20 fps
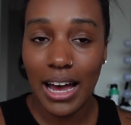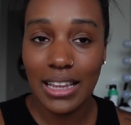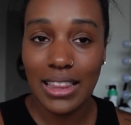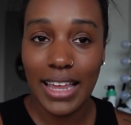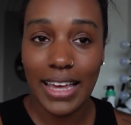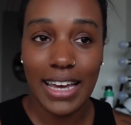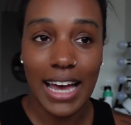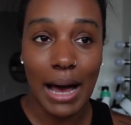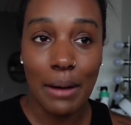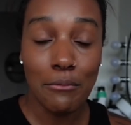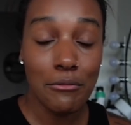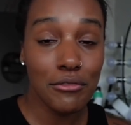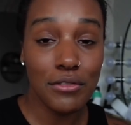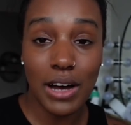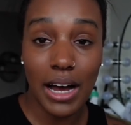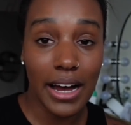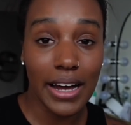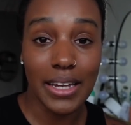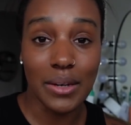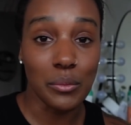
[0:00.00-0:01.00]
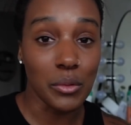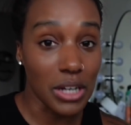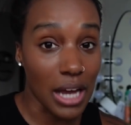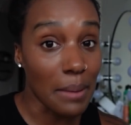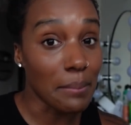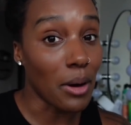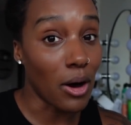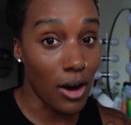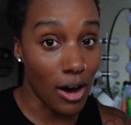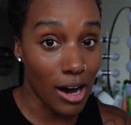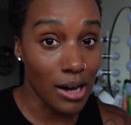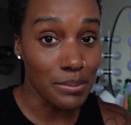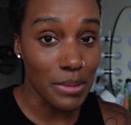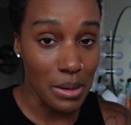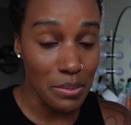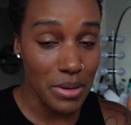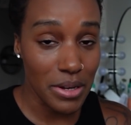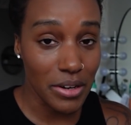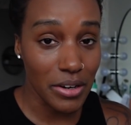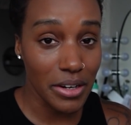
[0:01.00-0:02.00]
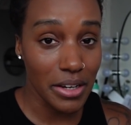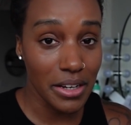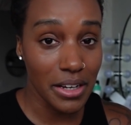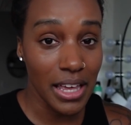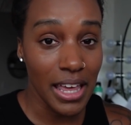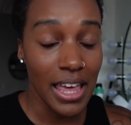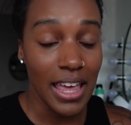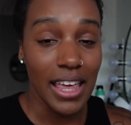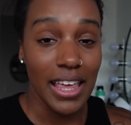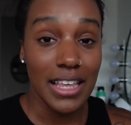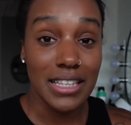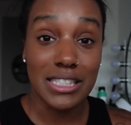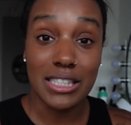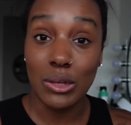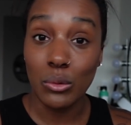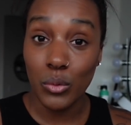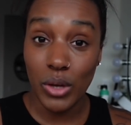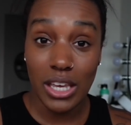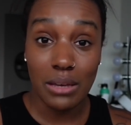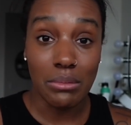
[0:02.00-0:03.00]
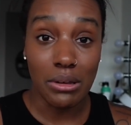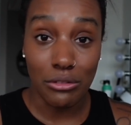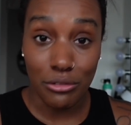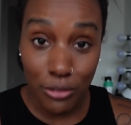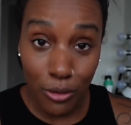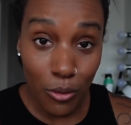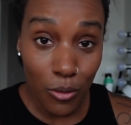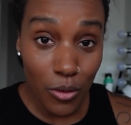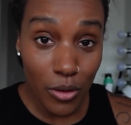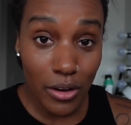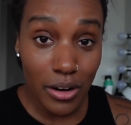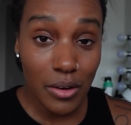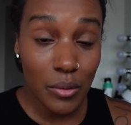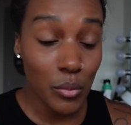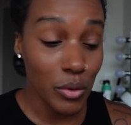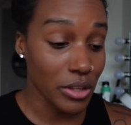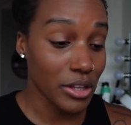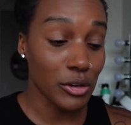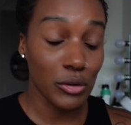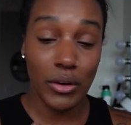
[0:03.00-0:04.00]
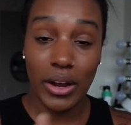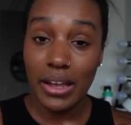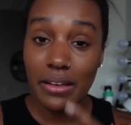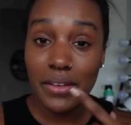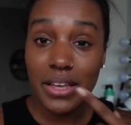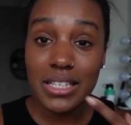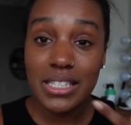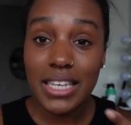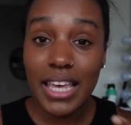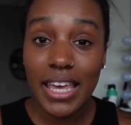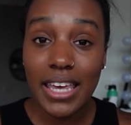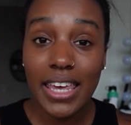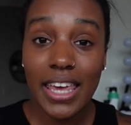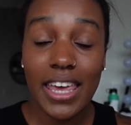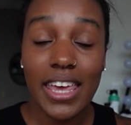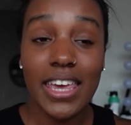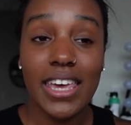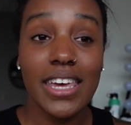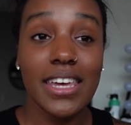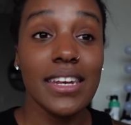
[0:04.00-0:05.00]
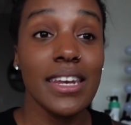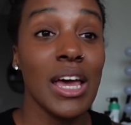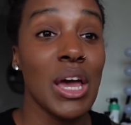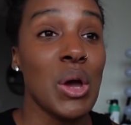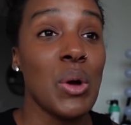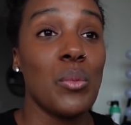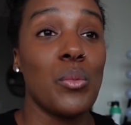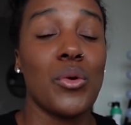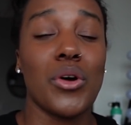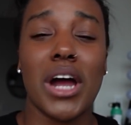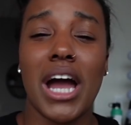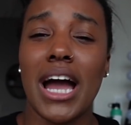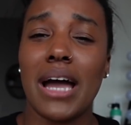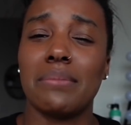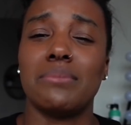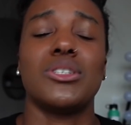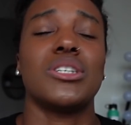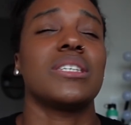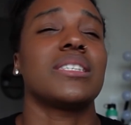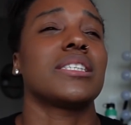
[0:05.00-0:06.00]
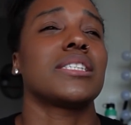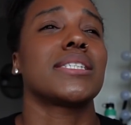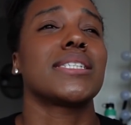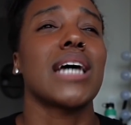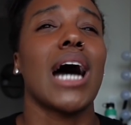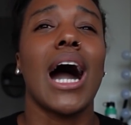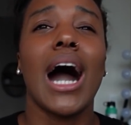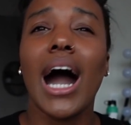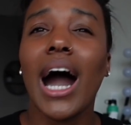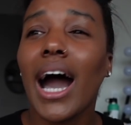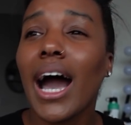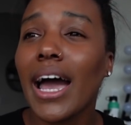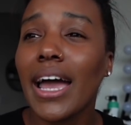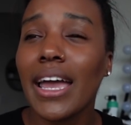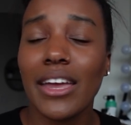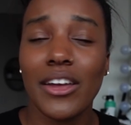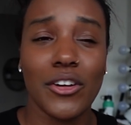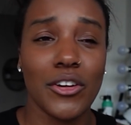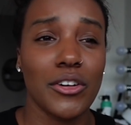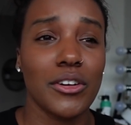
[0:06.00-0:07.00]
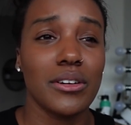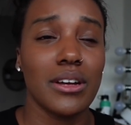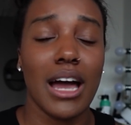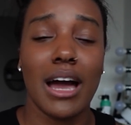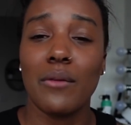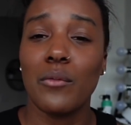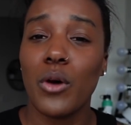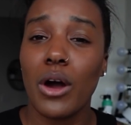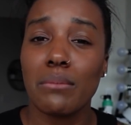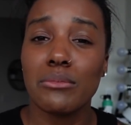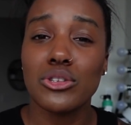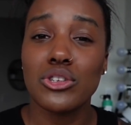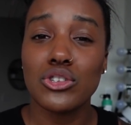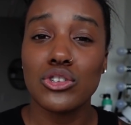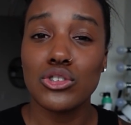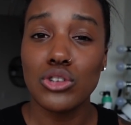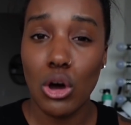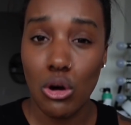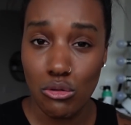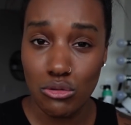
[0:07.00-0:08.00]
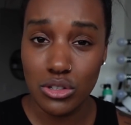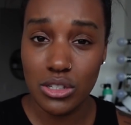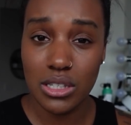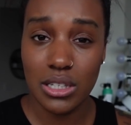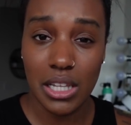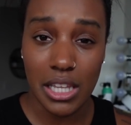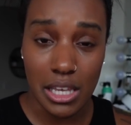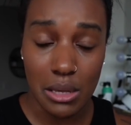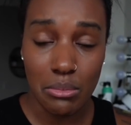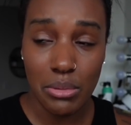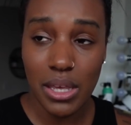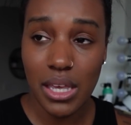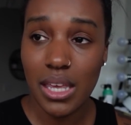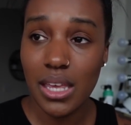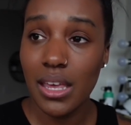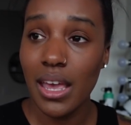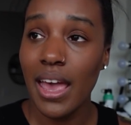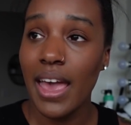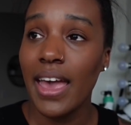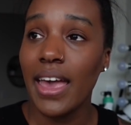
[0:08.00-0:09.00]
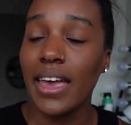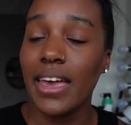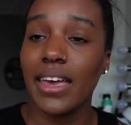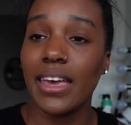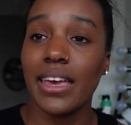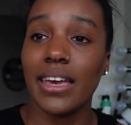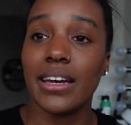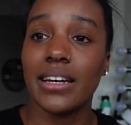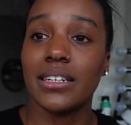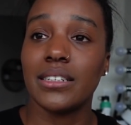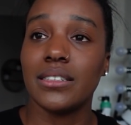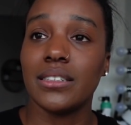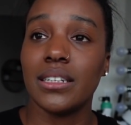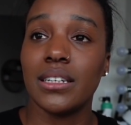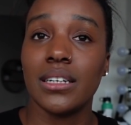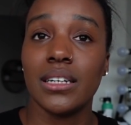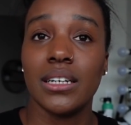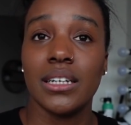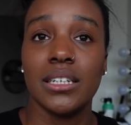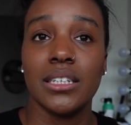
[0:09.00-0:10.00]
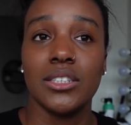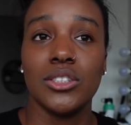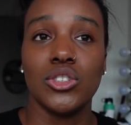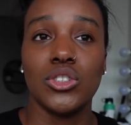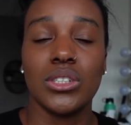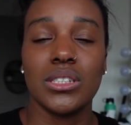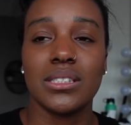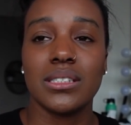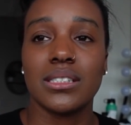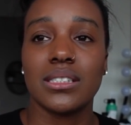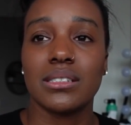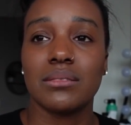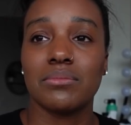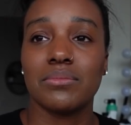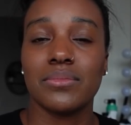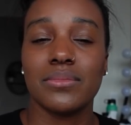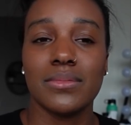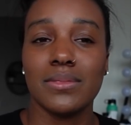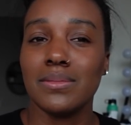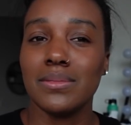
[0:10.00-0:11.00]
Like, I'm fine when I'm on my period. It's the week before where the cravings kick in, where I'm just tired, where I'm so sleepy, and just